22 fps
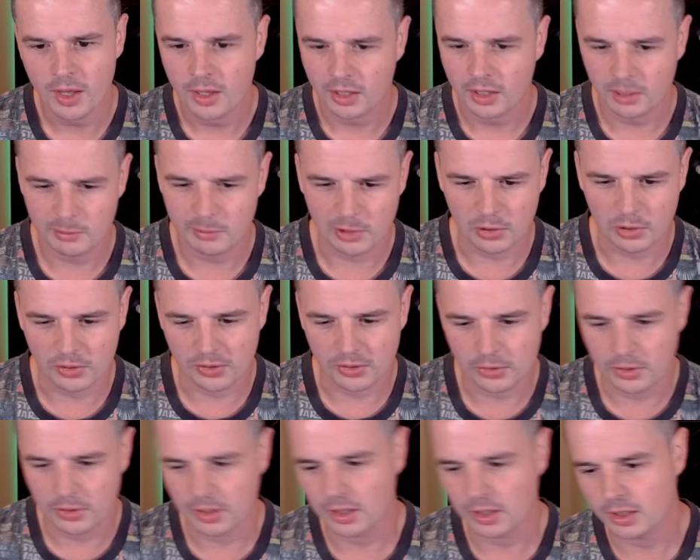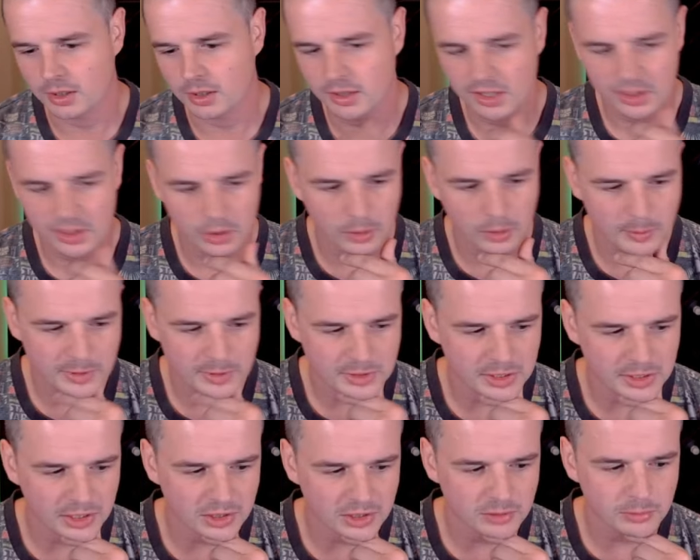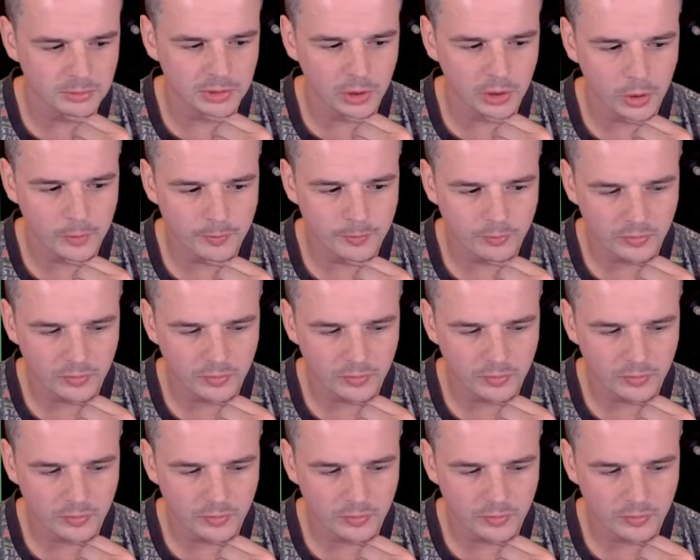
Let me know what you think in the comments section below.